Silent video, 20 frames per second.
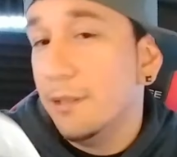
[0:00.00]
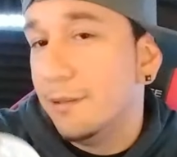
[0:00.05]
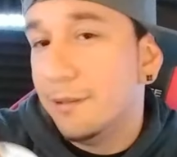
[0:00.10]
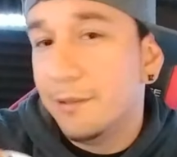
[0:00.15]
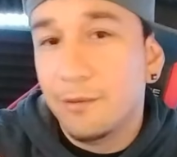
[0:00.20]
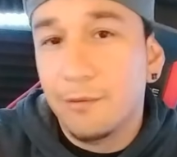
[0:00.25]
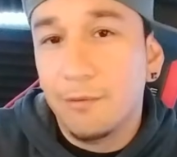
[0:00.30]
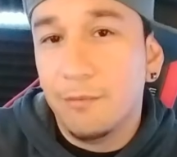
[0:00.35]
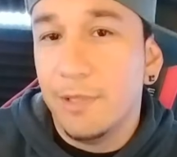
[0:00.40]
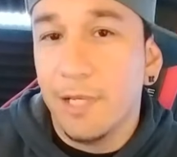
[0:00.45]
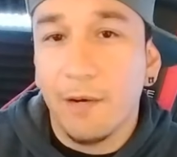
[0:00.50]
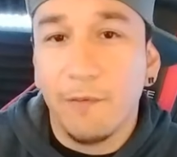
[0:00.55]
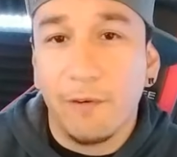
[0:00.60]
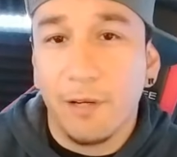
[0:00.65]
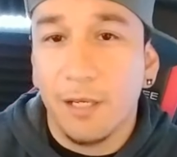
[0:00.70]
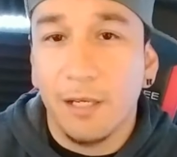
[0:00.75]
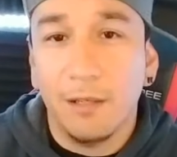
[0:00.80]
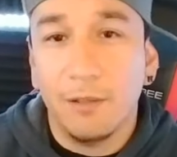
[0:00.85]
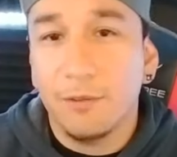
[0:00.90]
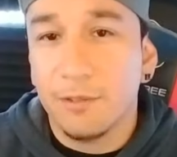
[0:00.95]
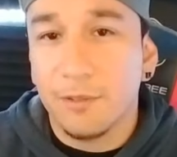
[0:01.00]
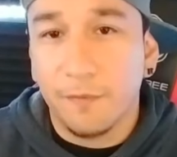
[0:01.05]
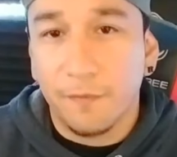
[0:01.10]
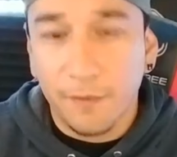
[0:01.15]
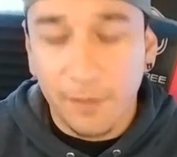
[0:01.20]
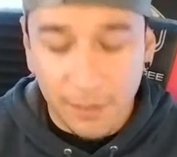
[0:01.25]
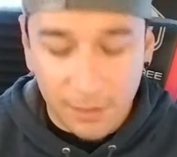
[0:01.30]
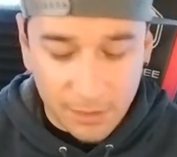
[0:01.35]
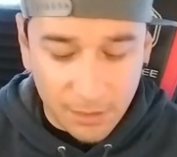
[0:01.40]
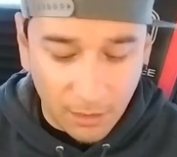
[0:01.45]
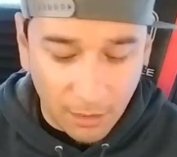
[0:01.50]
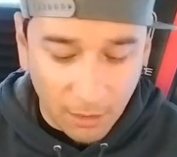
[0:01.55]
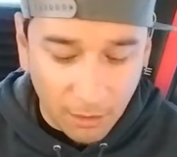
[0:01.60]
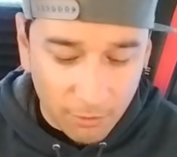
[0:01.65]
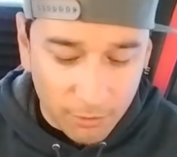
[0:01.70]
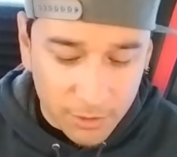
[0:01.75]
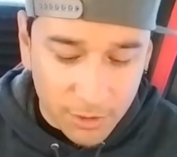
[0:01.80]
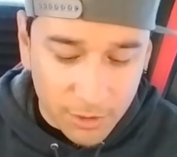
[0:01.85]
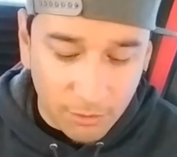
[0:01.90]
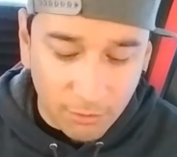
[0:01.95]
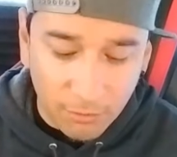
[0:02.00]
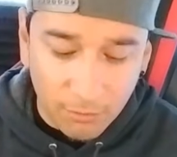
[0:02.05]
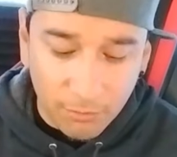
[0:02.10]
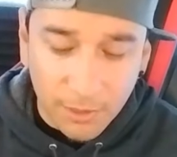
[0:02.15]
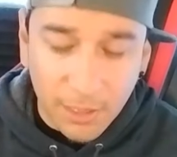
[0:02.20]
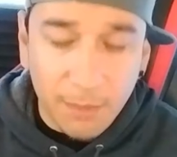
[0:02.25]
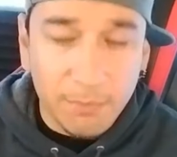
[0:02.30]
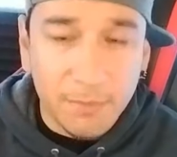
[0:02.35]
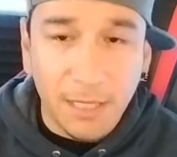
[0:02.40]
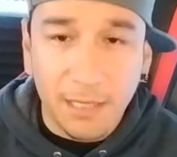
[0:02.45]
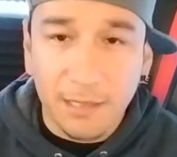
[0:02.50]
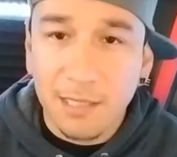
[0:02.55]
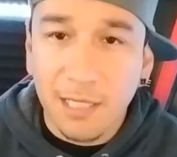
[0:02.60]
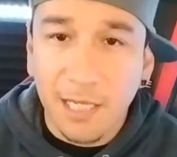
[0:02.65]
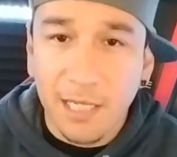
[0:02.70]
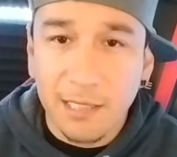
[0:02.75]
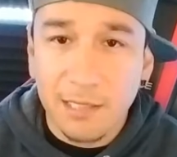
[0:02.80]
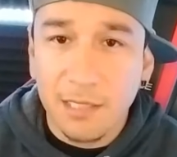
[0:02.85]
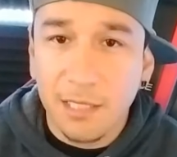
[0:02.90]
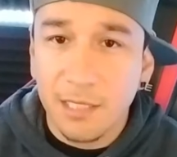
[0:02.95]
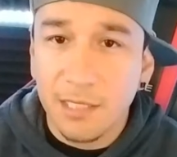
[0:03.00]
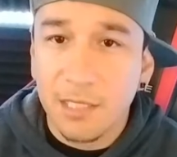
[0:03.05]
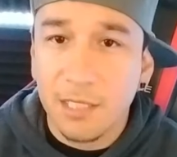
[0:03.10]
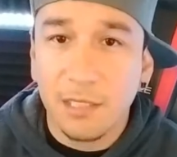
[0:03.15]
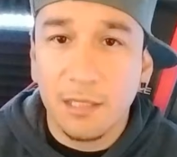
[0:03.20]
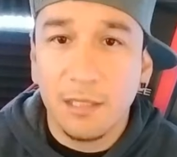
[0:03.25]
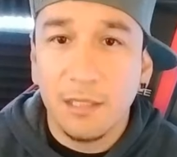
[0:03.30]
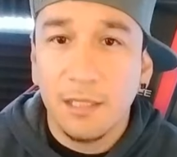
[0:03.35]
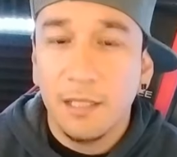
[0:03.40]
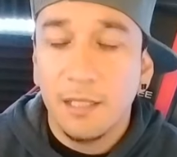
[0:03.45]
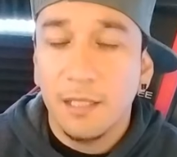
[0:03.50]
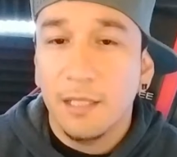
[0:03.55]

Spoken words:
You're never gonna lose a fish, as long as you don't keep that tight tension.